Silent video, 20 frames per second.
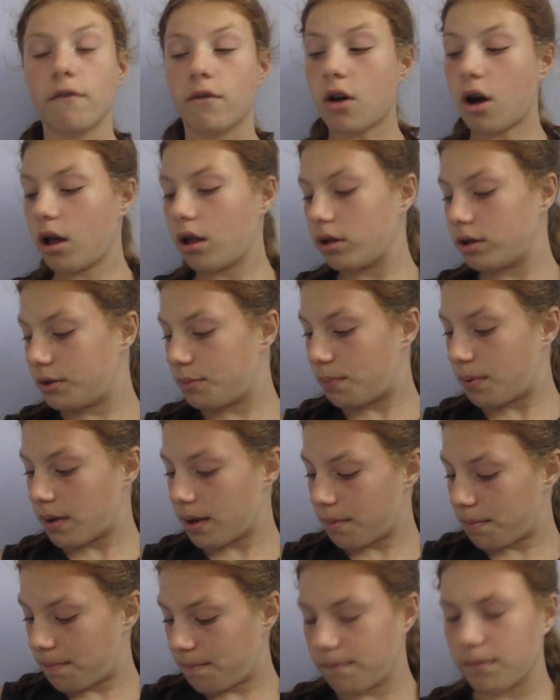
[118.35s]
college
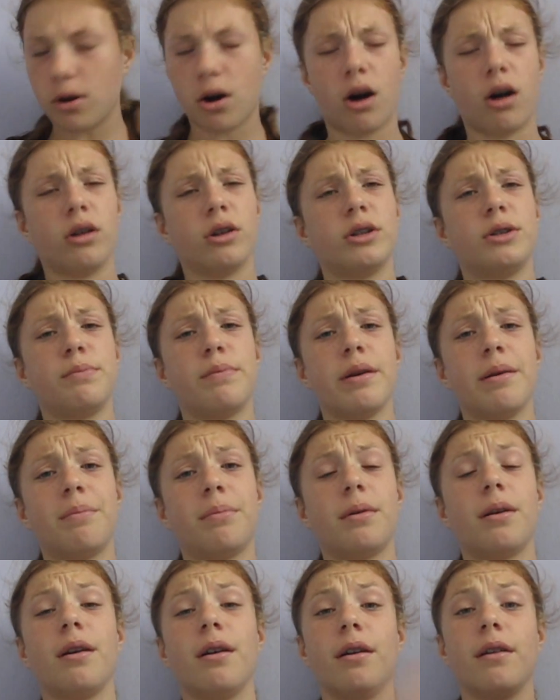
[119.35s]
paper college
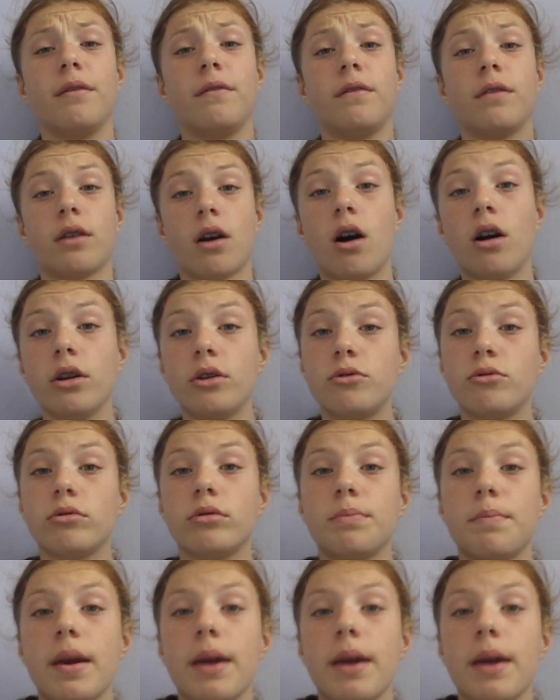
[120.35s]
paper of college rolled